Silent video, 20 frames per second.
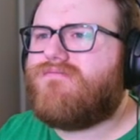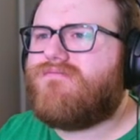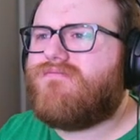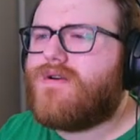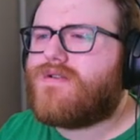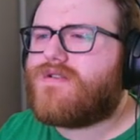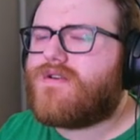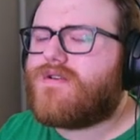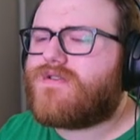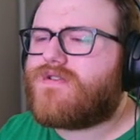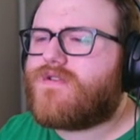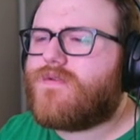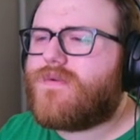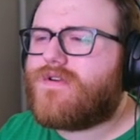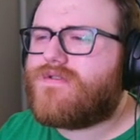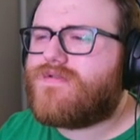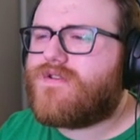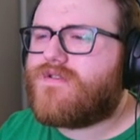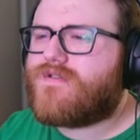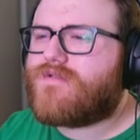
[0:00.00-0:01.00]
So, so what
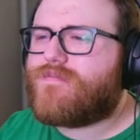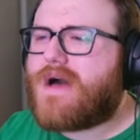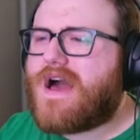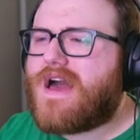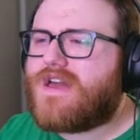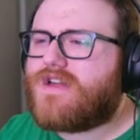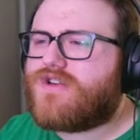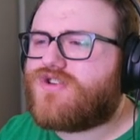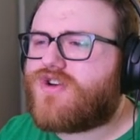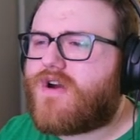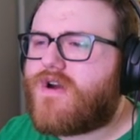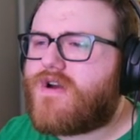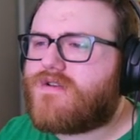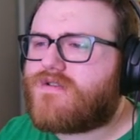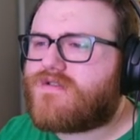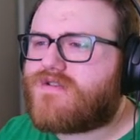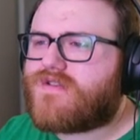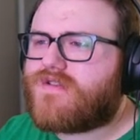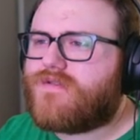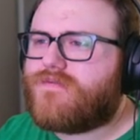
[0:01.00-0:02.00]
are those pie
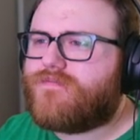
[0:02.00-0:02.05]
charts?